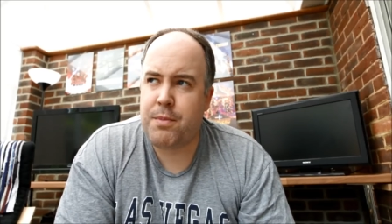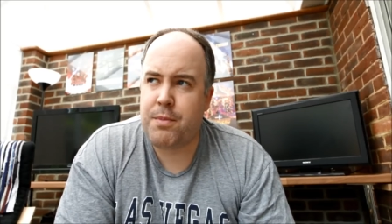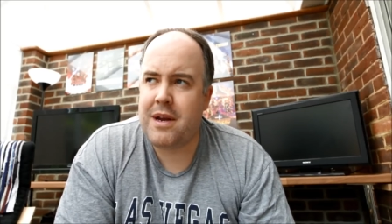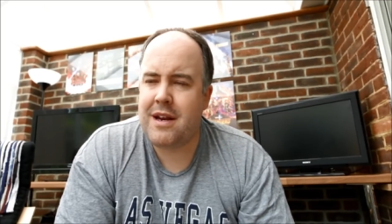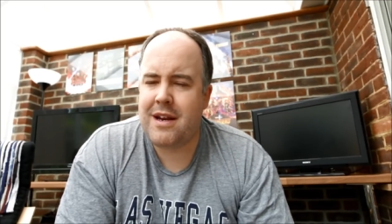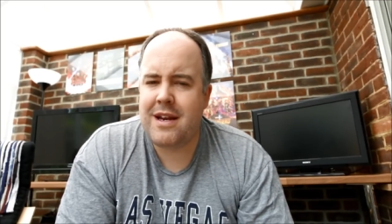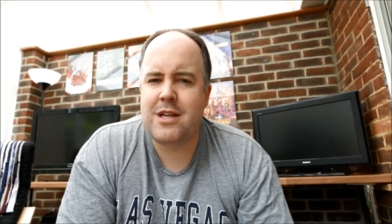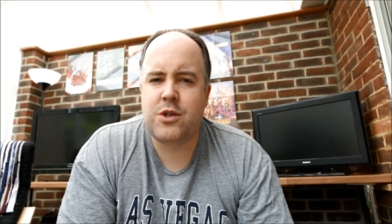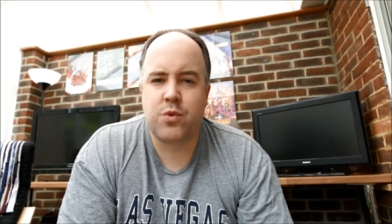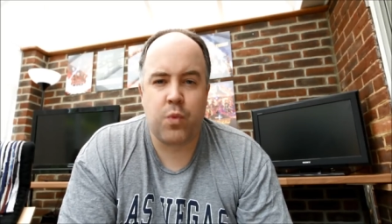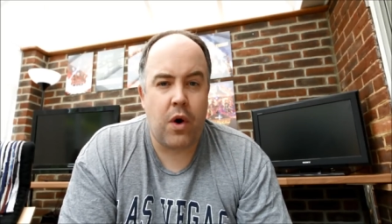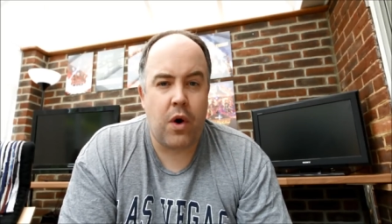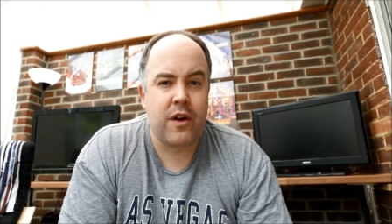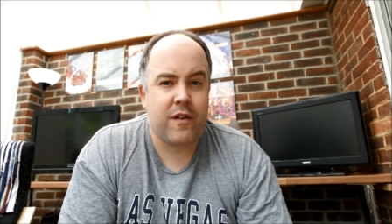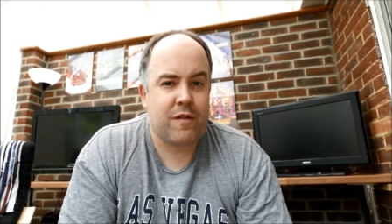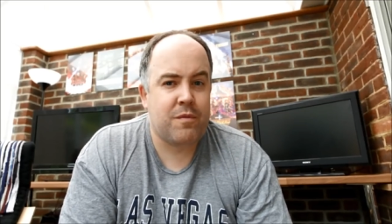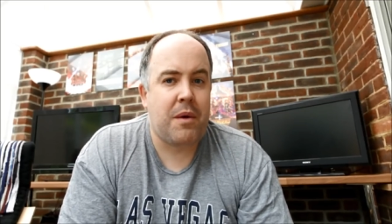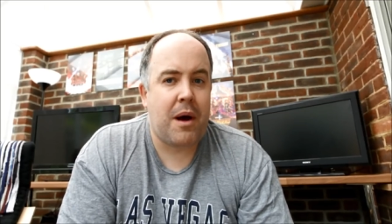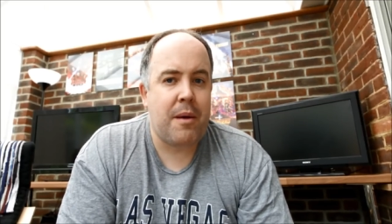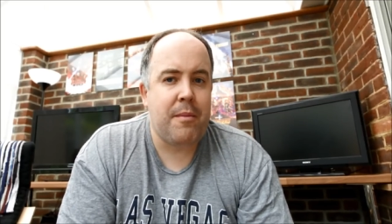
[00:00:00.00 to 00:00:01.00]
but it is one
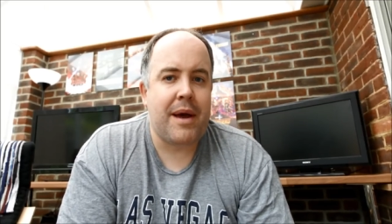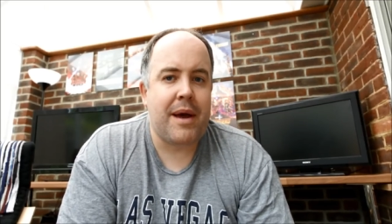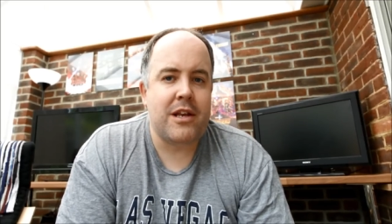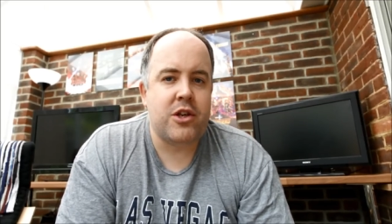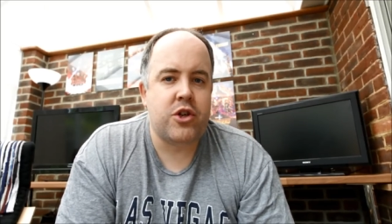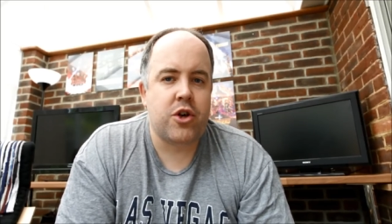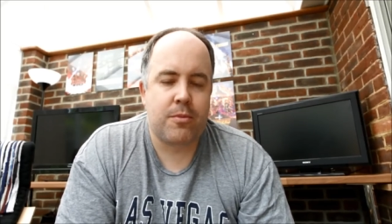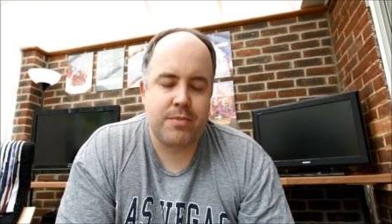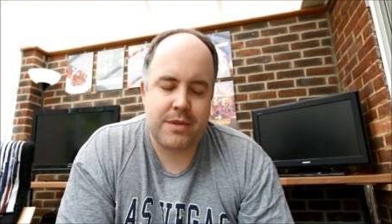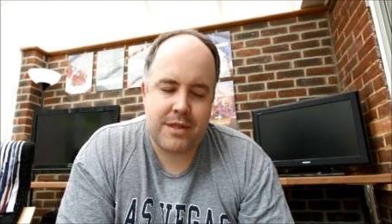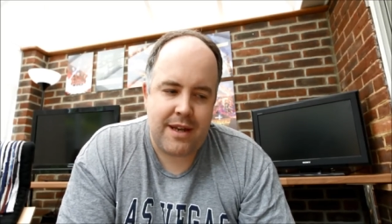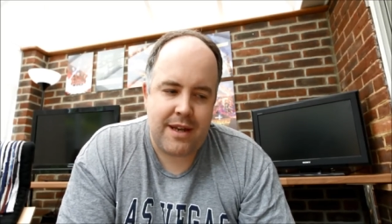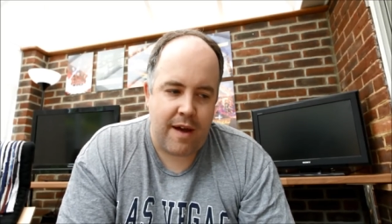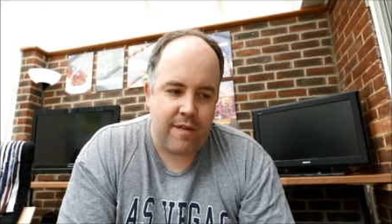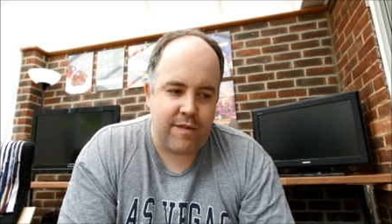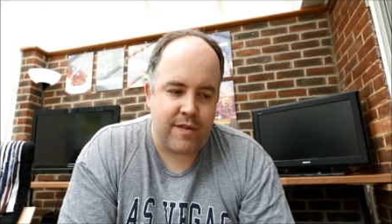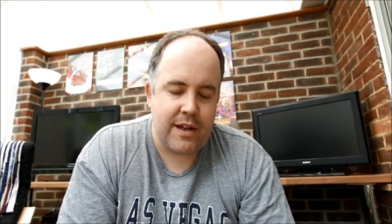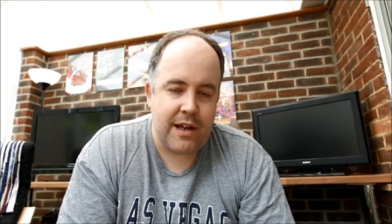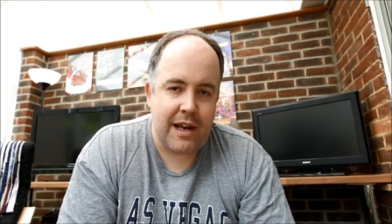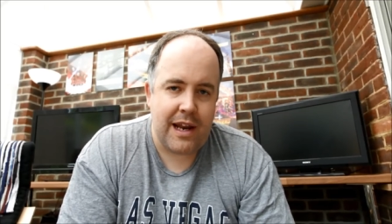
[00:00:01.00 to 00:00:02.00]
of my main jobs,
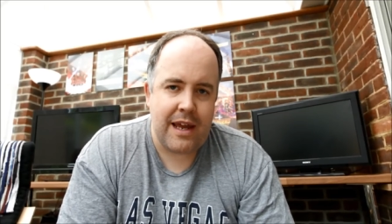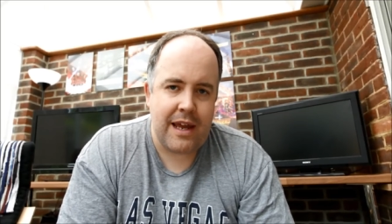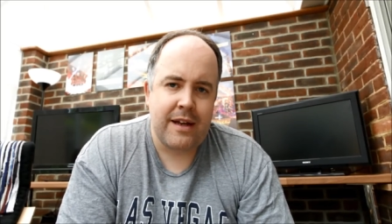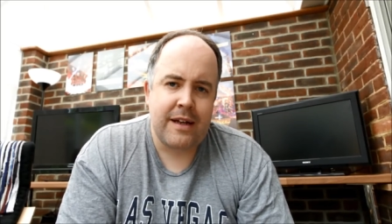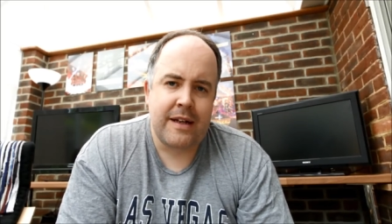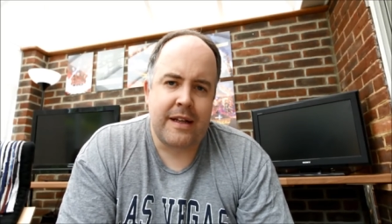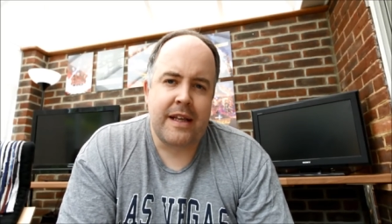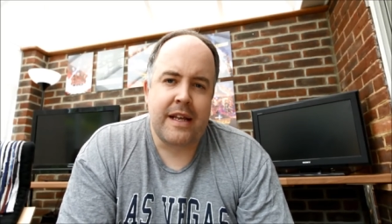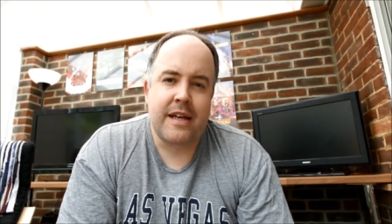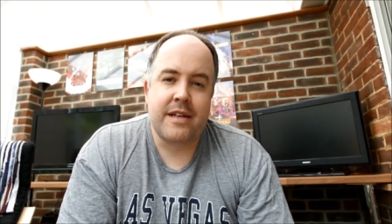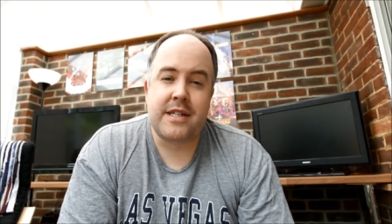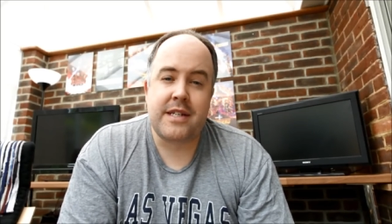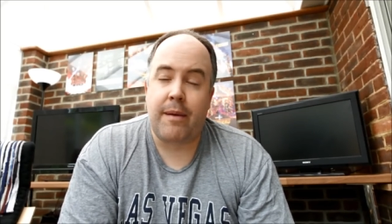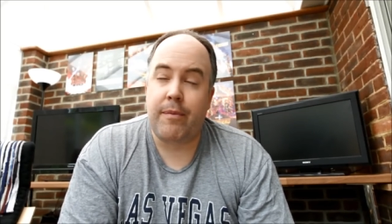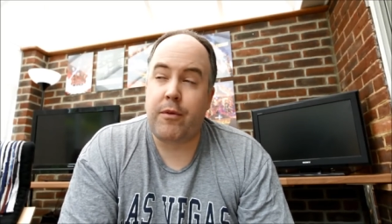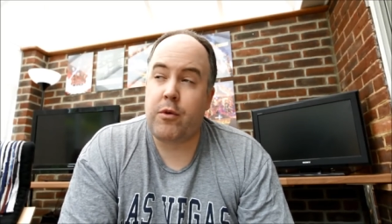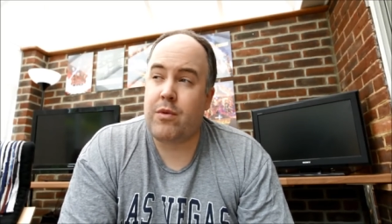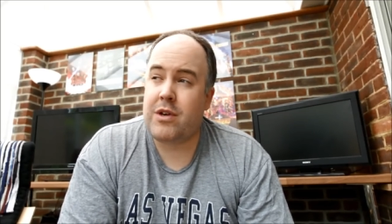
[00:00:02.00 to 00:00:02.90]
definitely. Something